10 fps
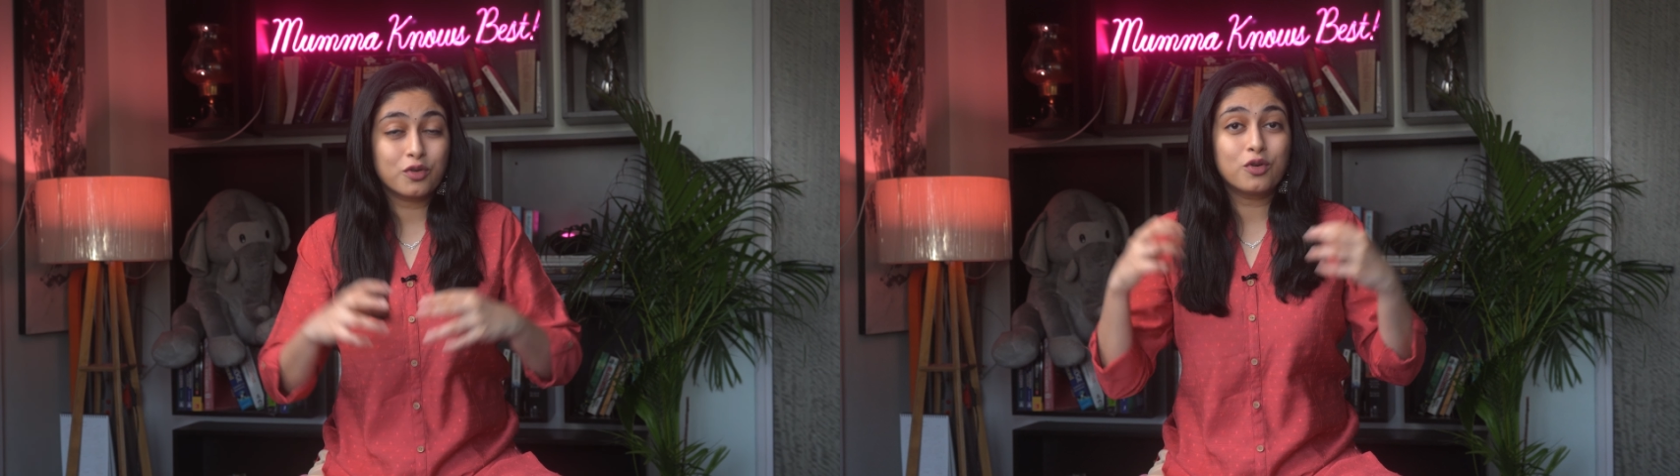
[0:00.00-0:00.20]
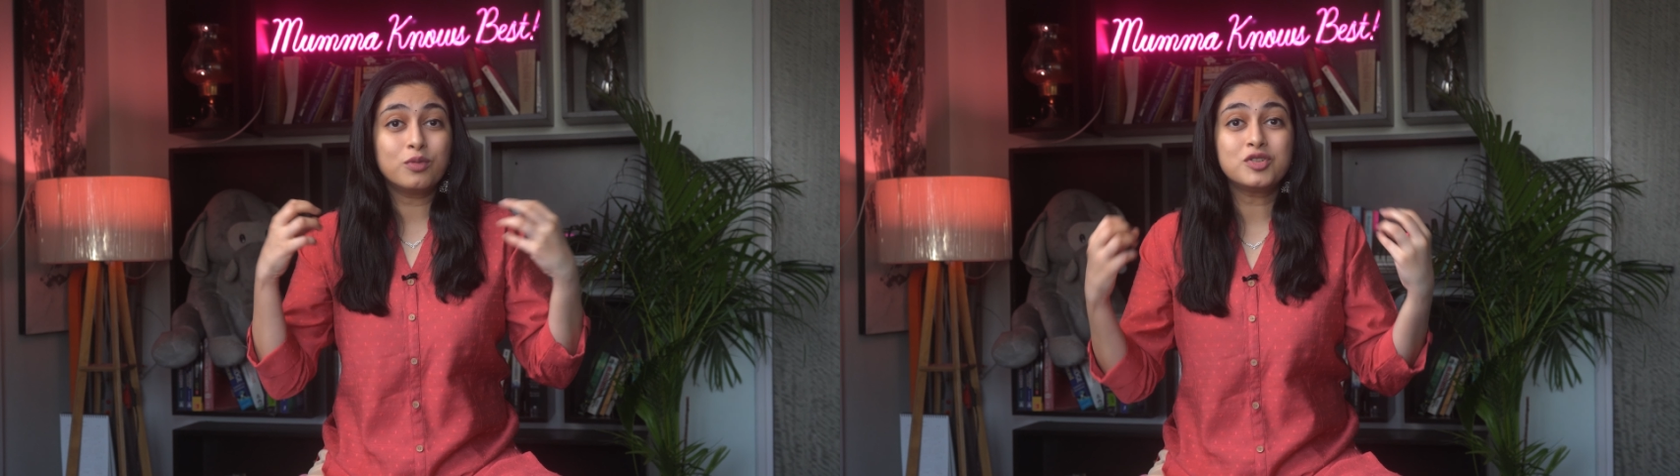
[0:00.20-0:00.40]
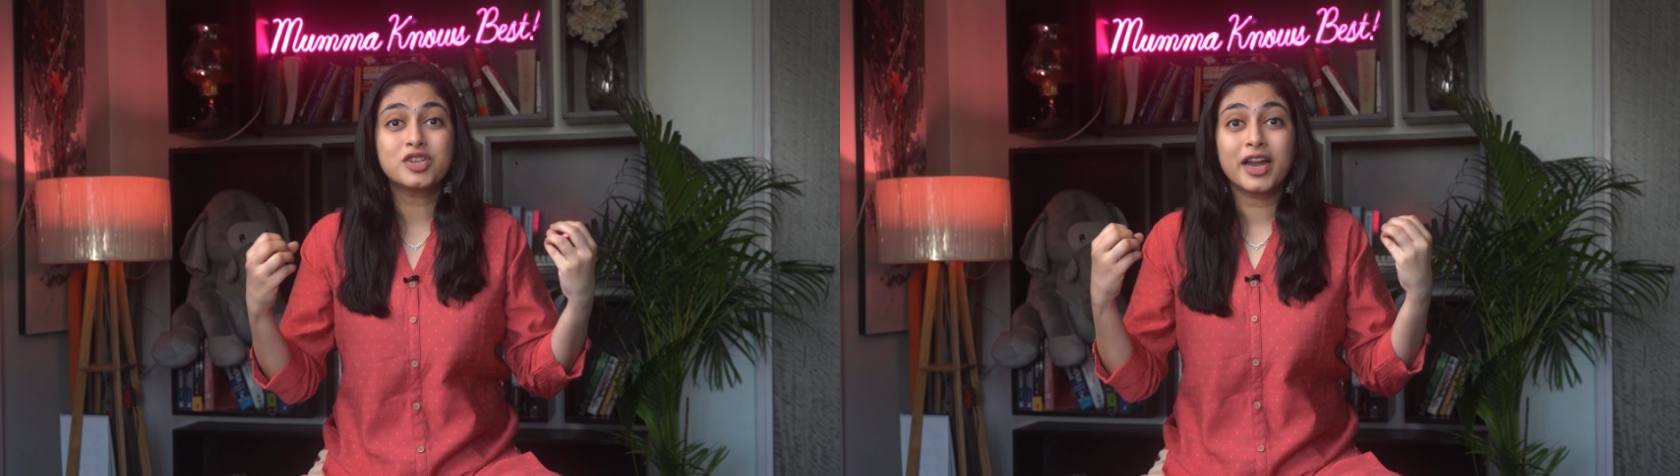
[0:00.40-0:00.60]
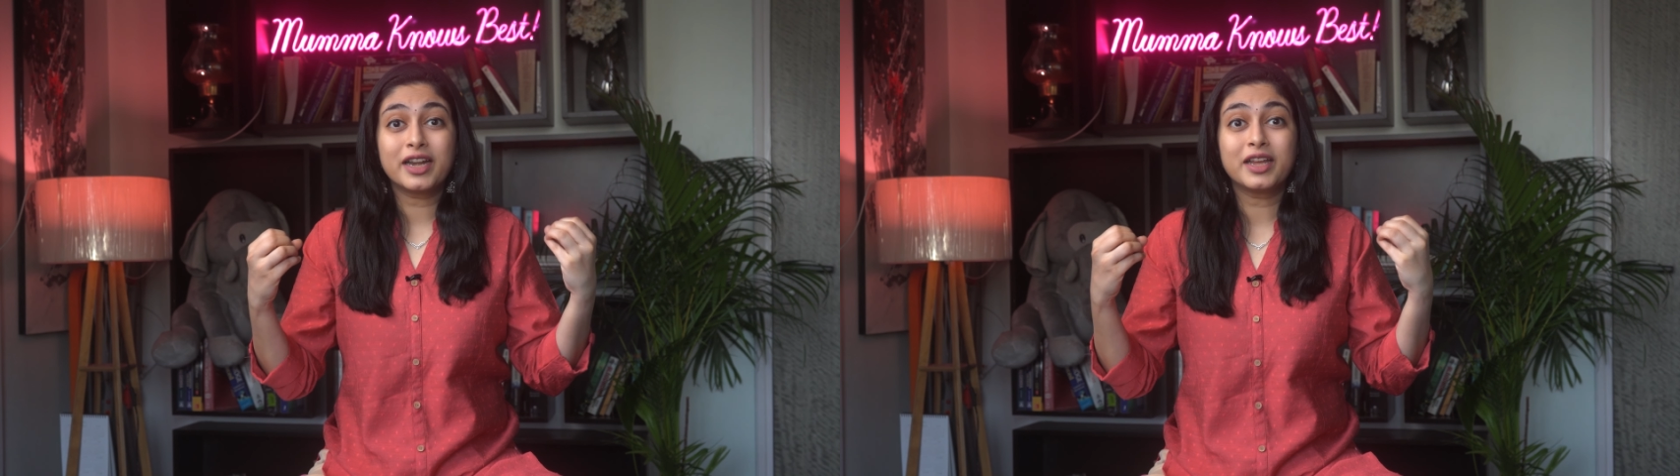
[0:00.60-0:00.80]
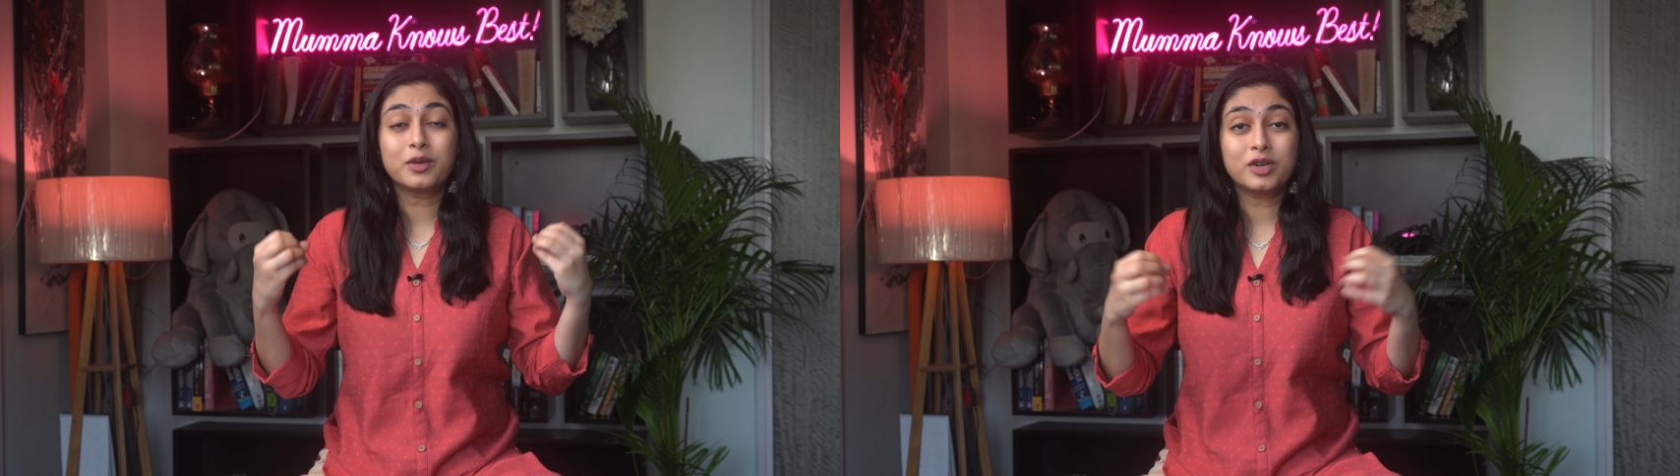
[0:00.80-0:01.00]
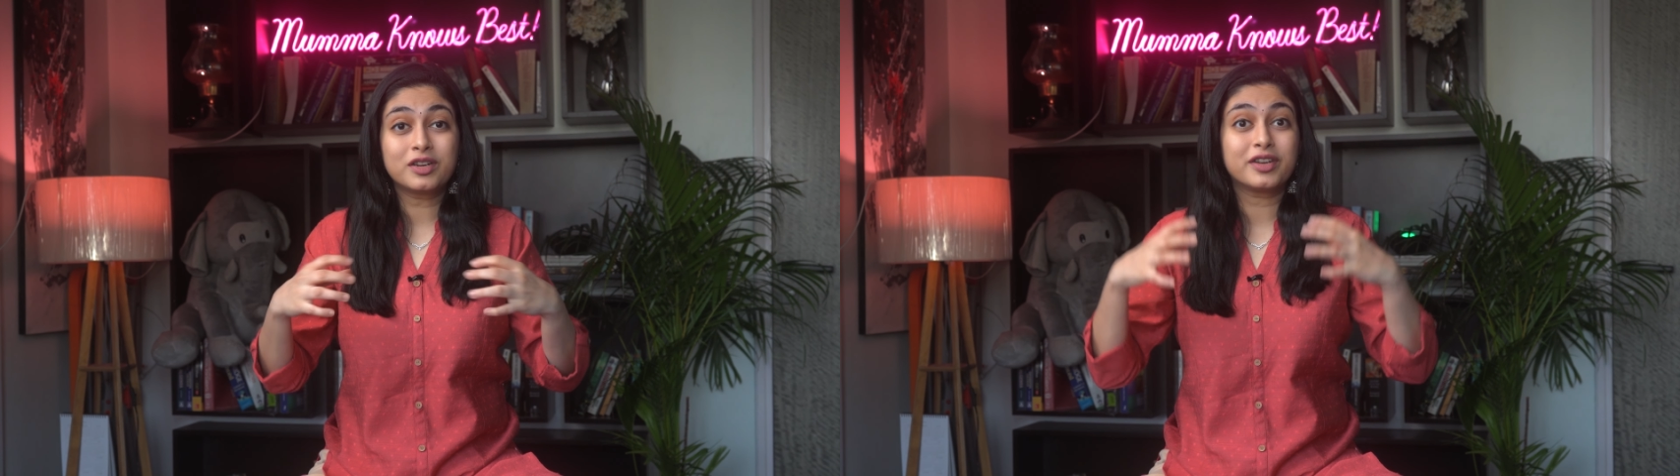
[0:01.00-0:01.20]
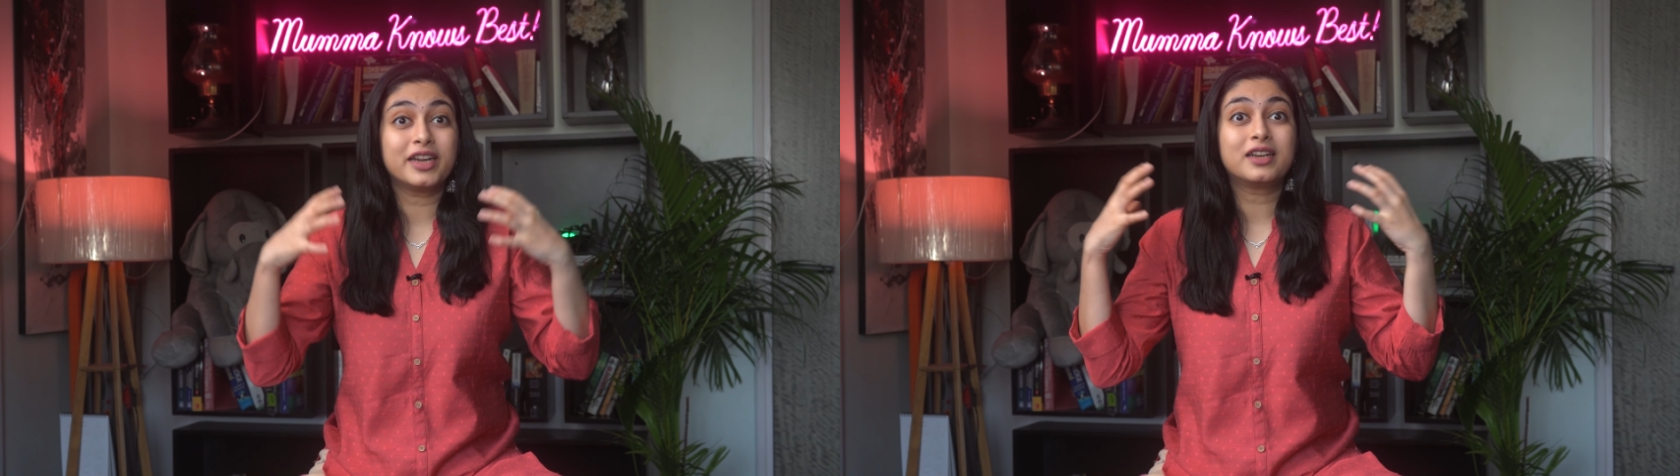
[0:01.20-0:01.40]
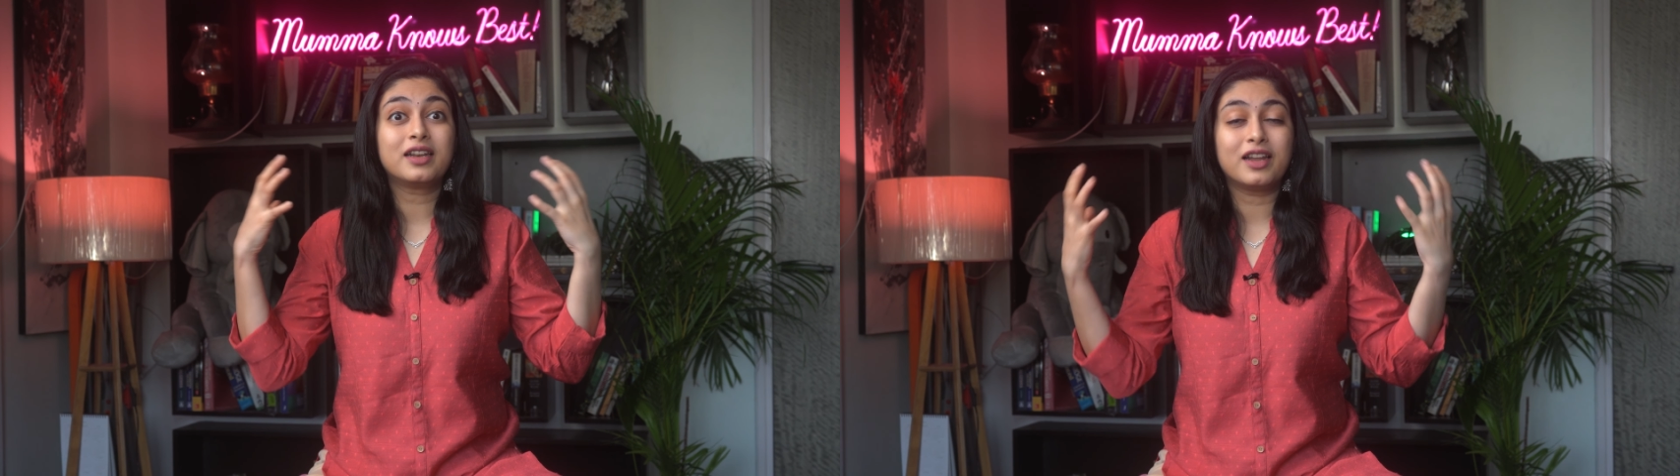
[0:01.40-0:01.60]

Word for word: Om chanting would create a